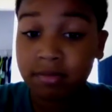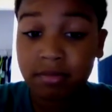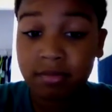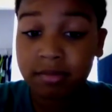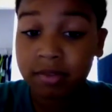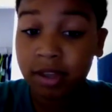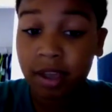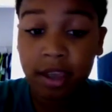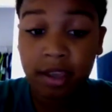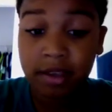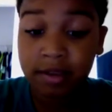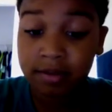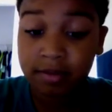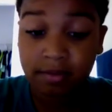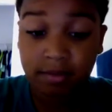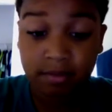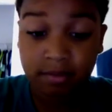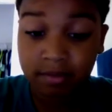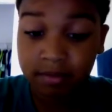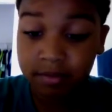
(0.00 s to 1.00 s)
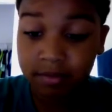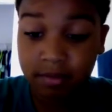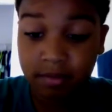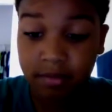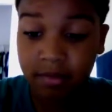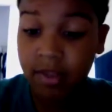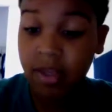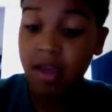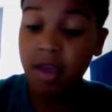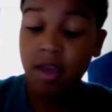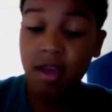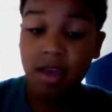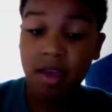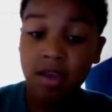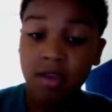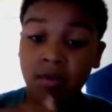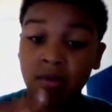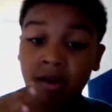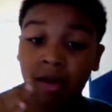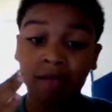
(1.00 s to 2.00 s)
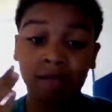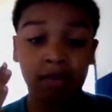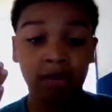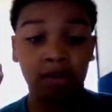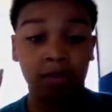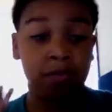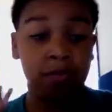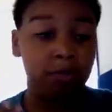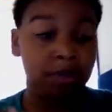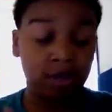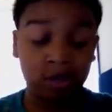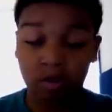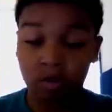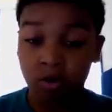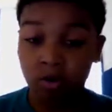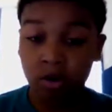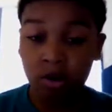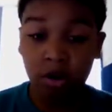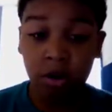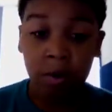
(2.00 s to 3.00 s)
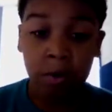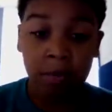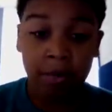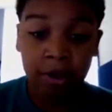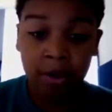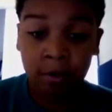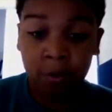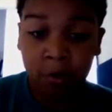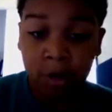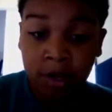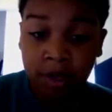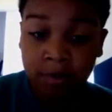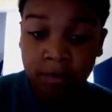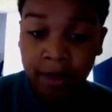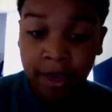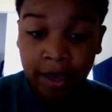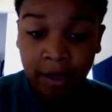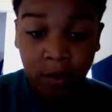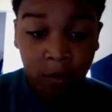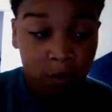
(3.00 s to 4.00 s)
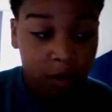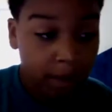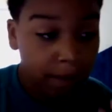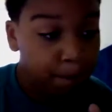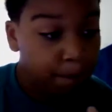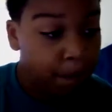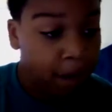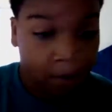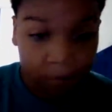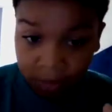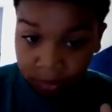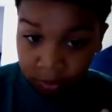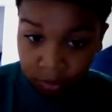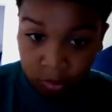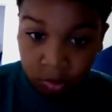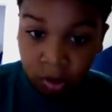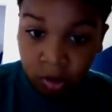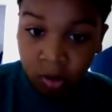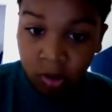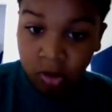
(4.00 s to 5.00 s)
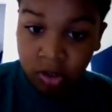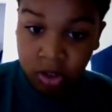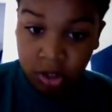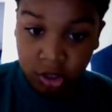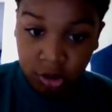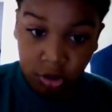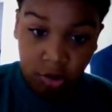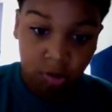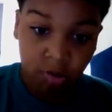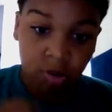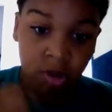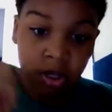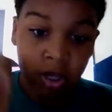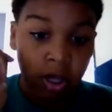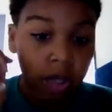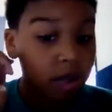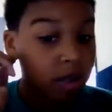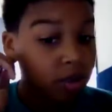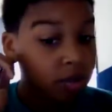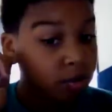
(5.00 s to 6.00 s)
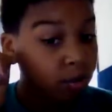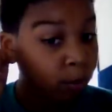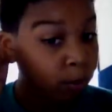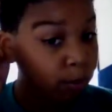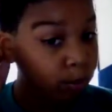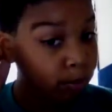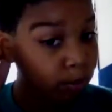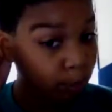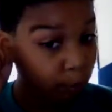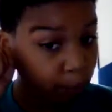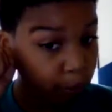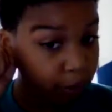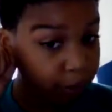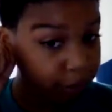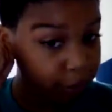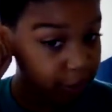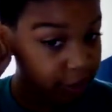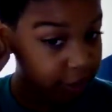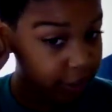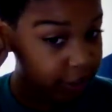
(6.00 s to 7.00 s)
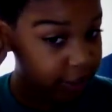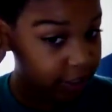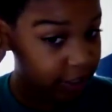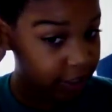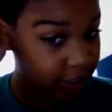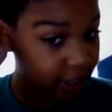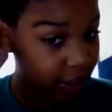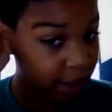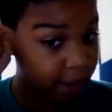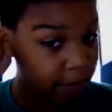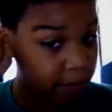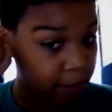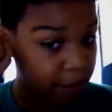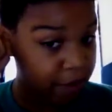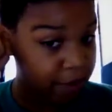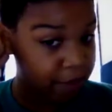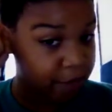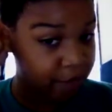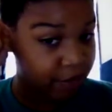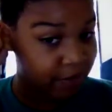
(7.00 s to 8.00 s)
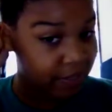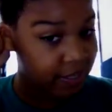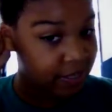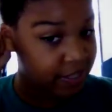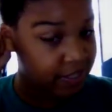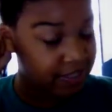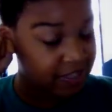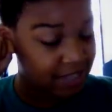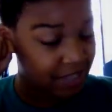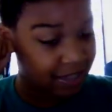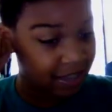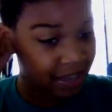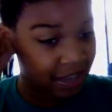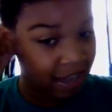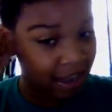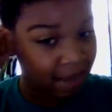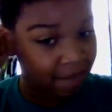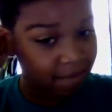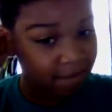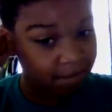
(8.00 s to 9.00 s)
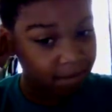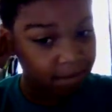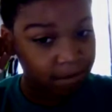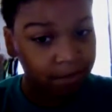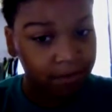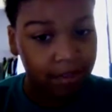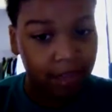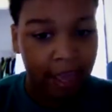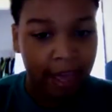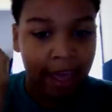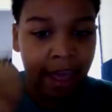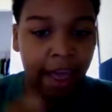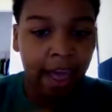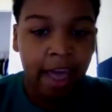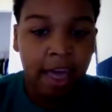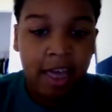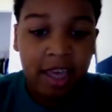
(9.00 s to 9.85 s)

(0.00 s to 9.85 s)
like, you have a big running back who can power through holes. So everybody forgets that they have that